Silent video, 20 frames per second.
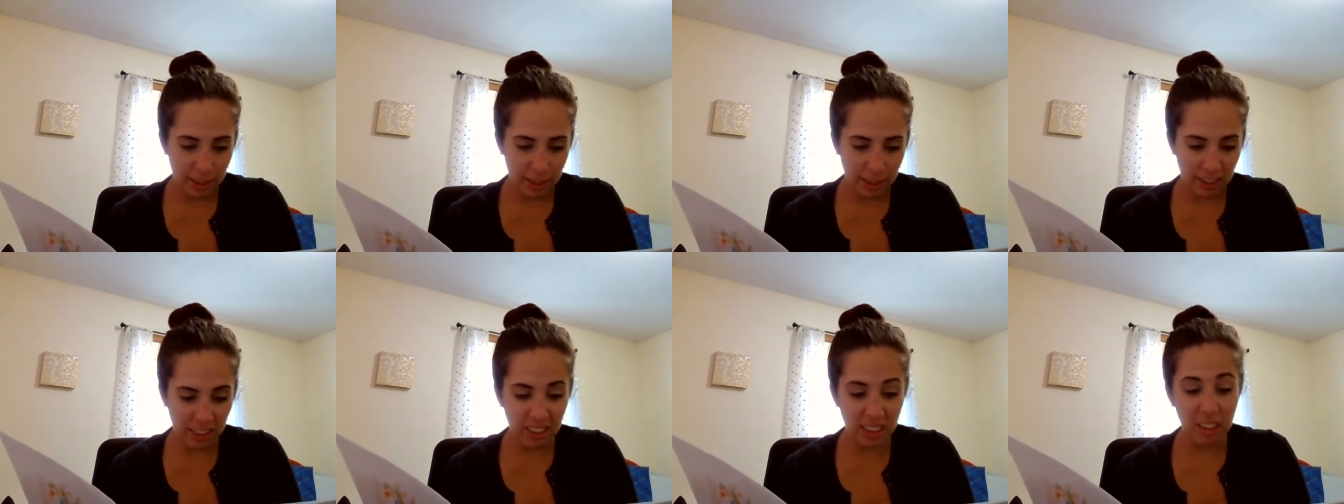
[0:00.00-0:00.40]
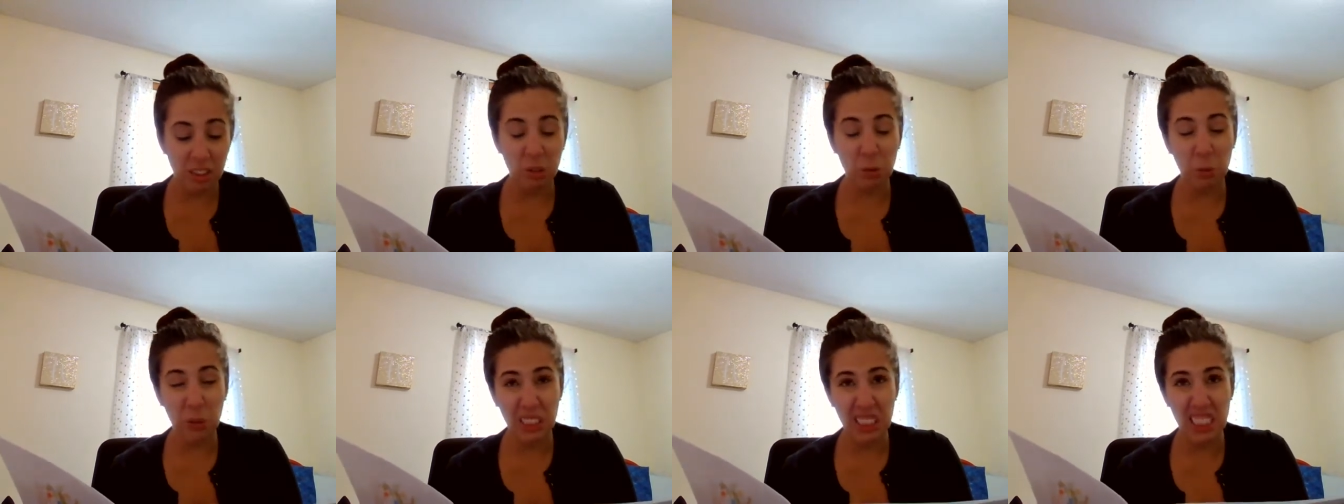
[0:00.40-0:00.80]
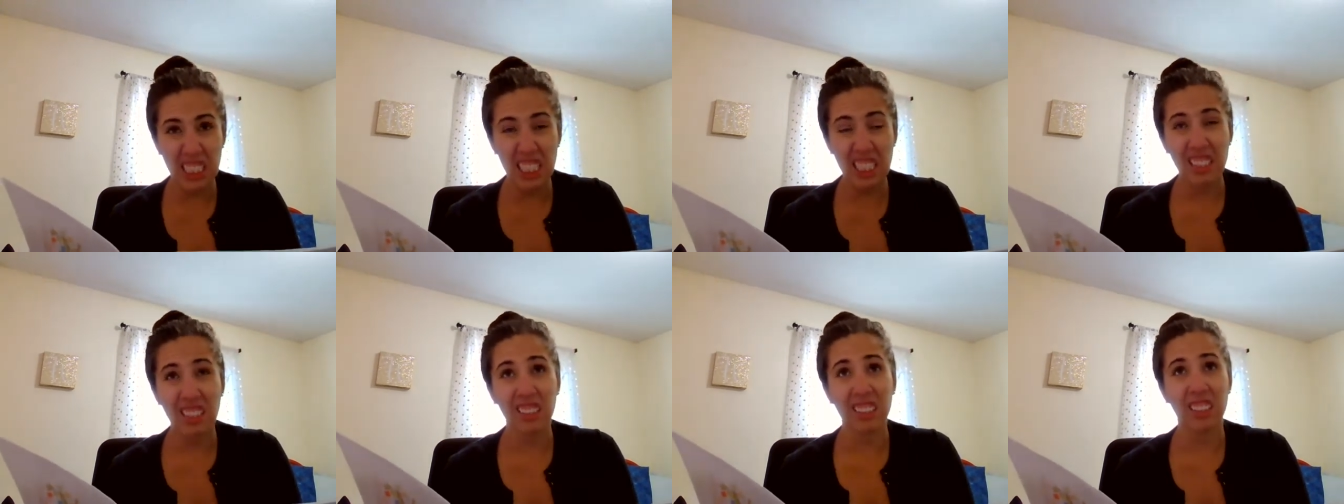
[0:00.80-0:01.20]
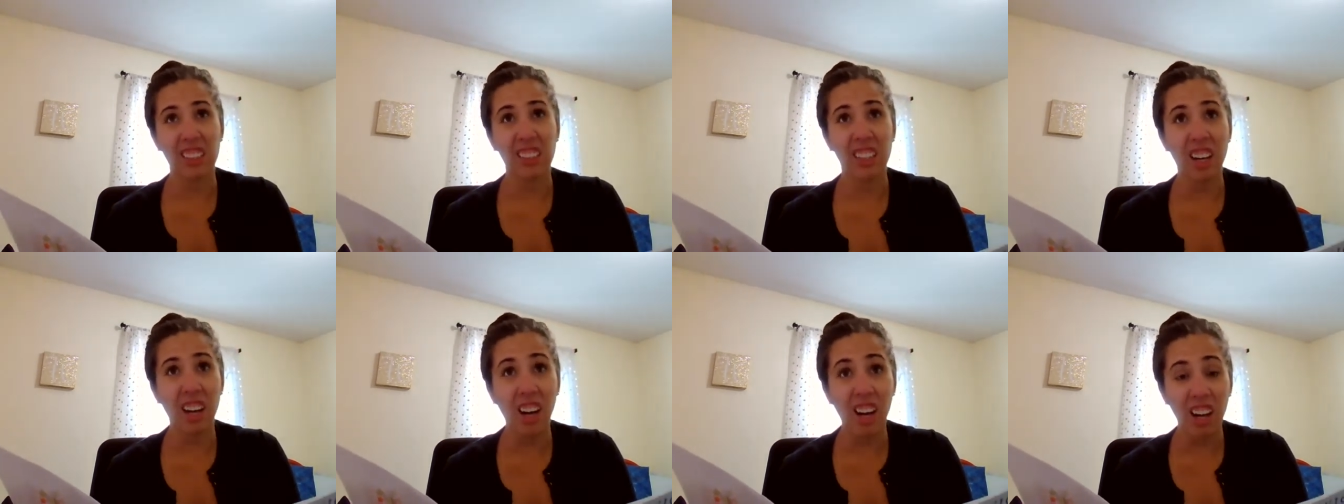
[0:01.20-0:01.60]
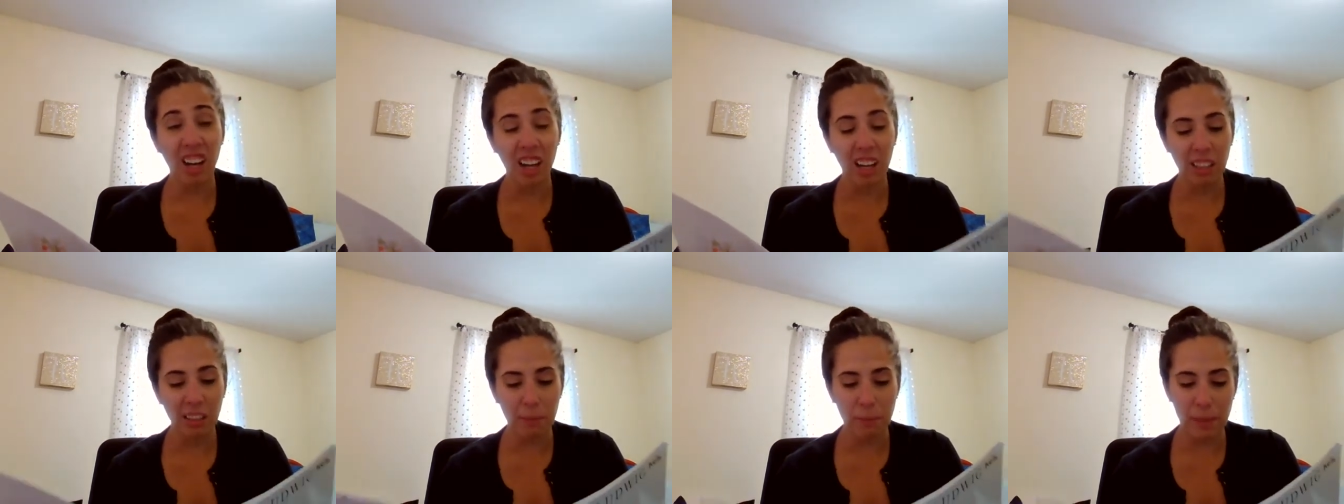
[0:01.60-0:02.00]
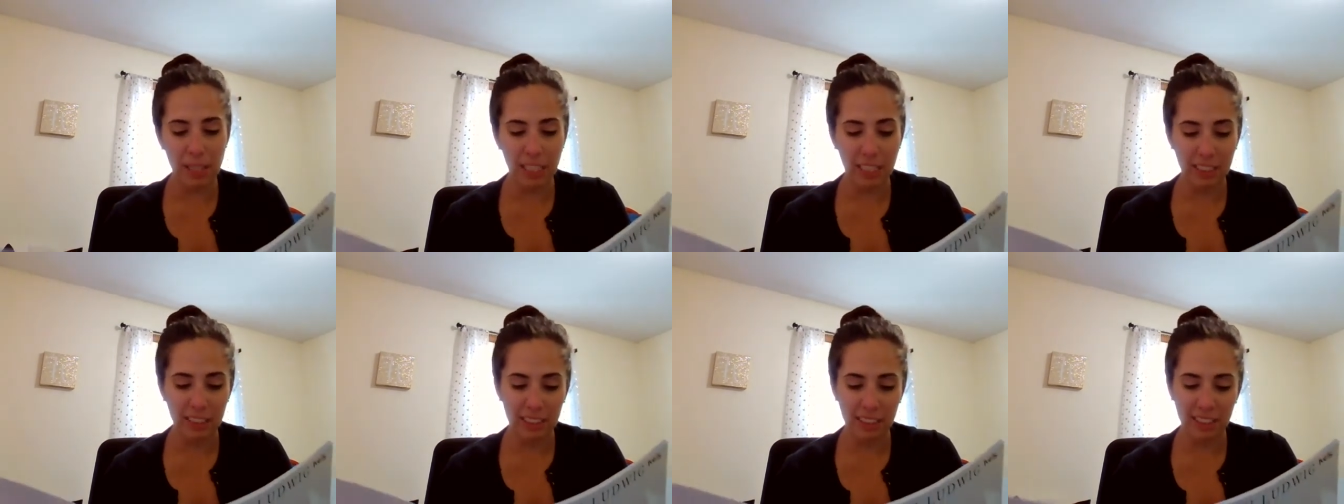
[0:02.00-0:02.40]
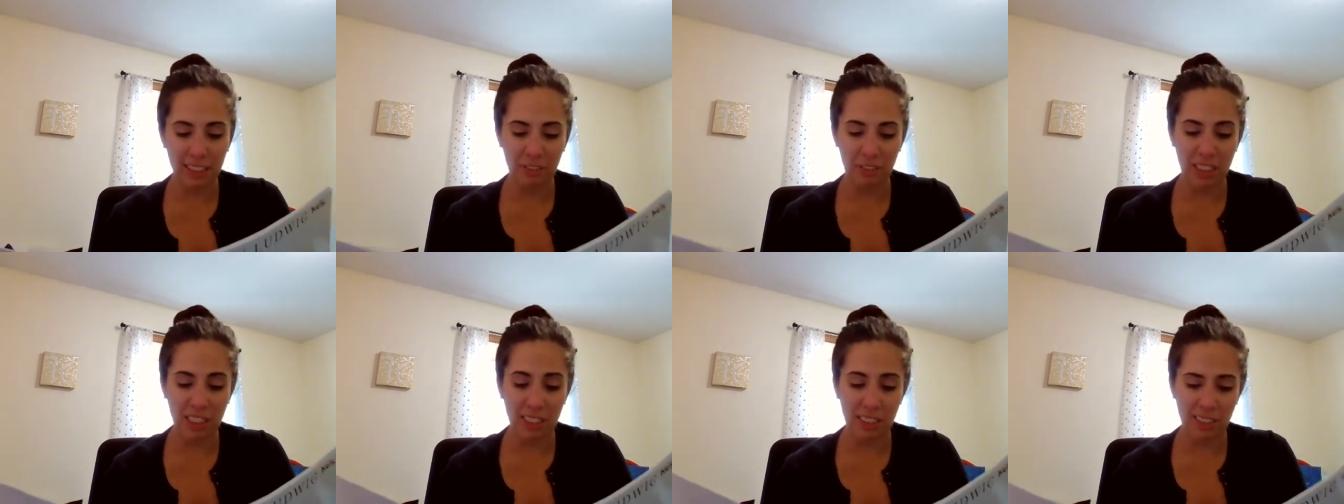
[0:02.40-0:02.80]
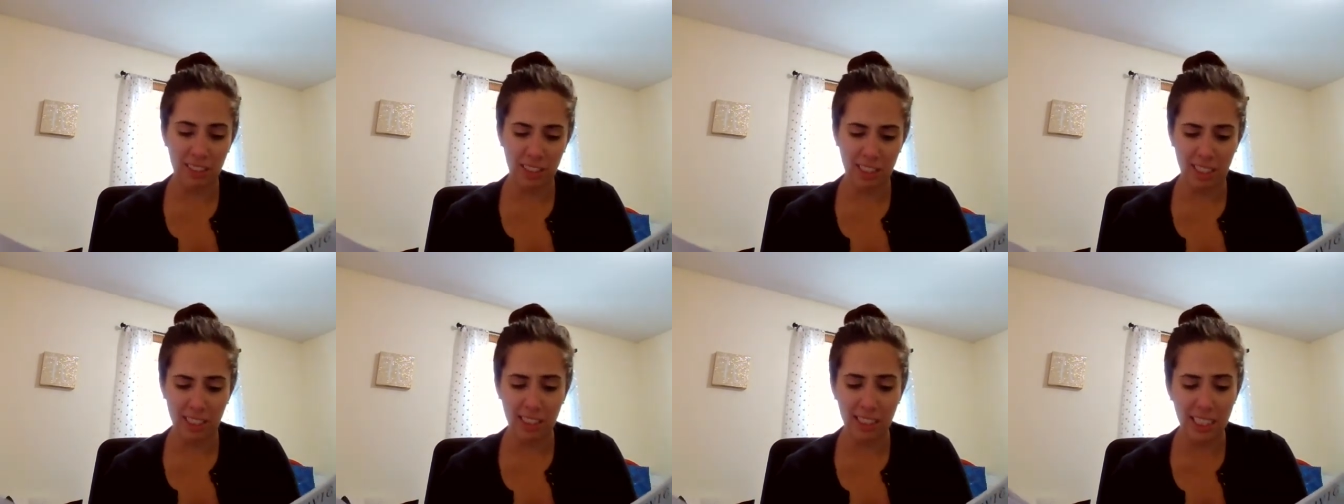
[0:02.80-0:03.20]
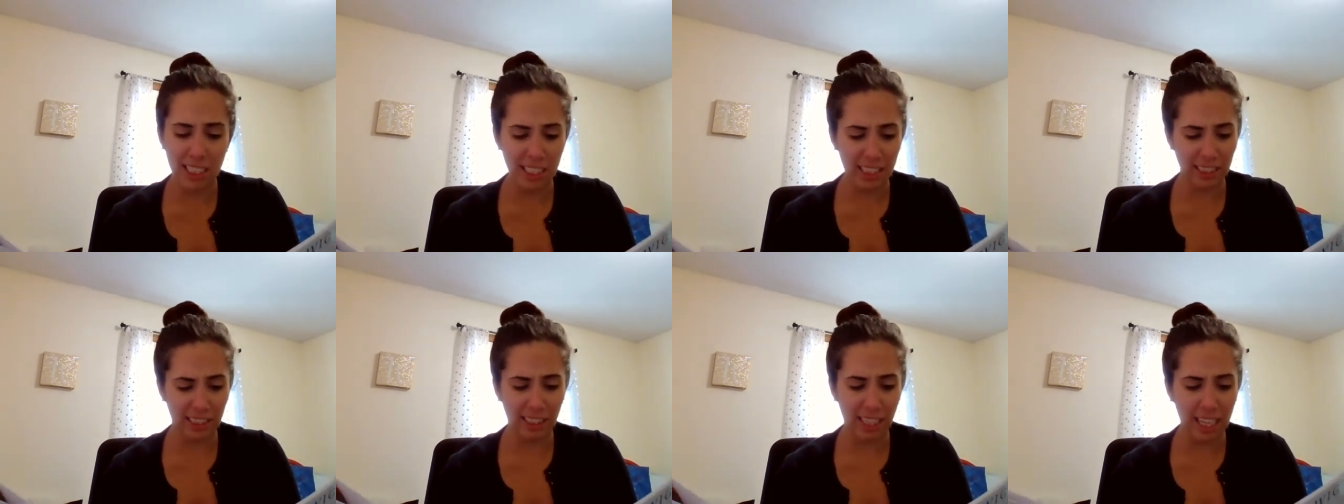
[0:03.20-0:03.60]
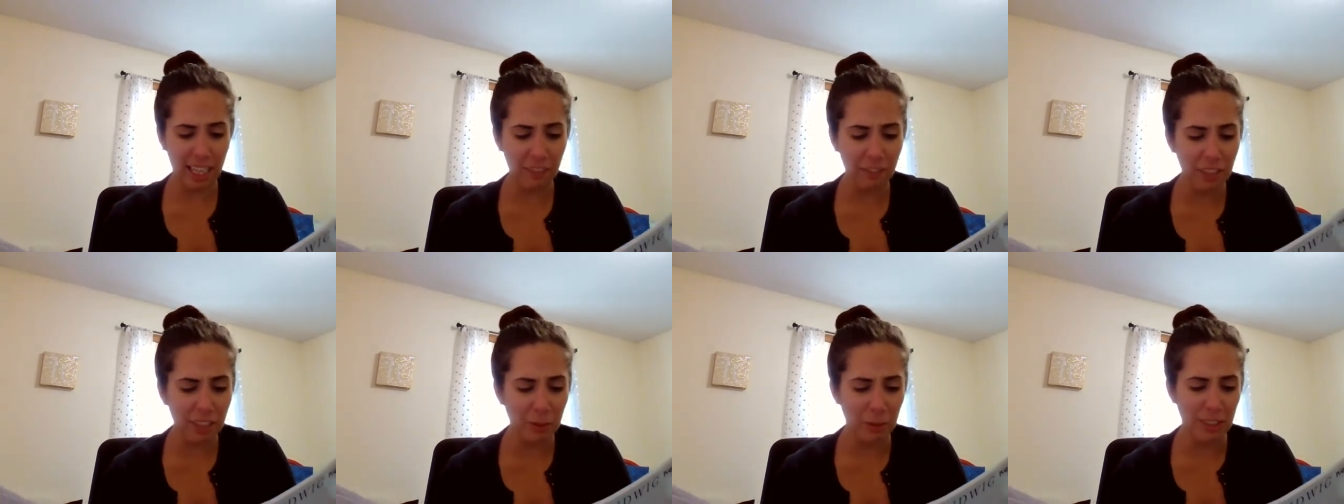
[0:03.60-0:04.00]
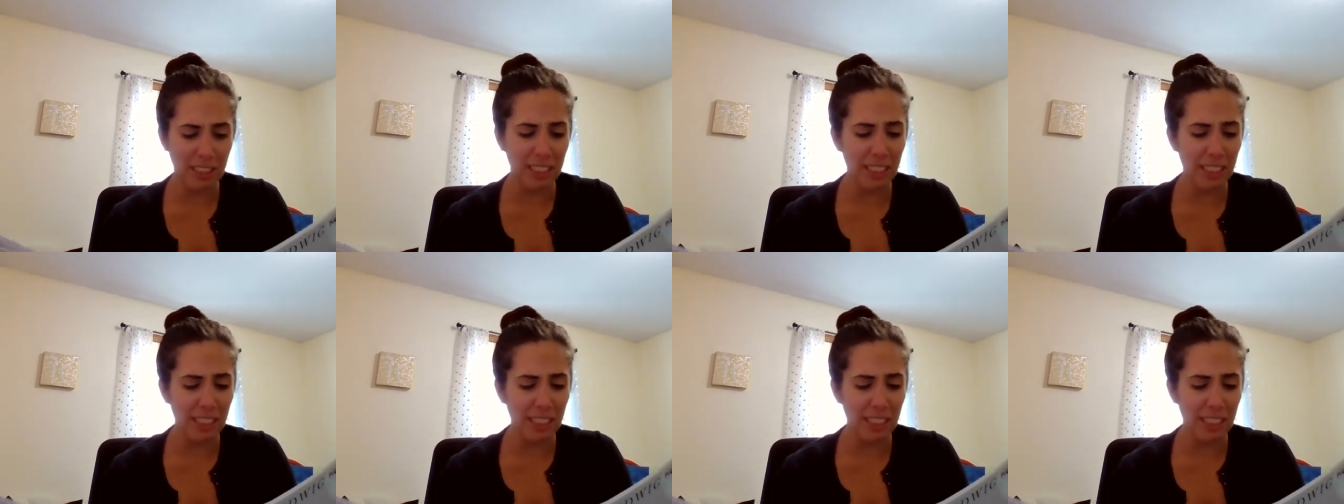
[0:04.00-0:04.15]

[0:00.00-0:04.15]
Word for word: Another 20 long minutes of kids talking and laughing with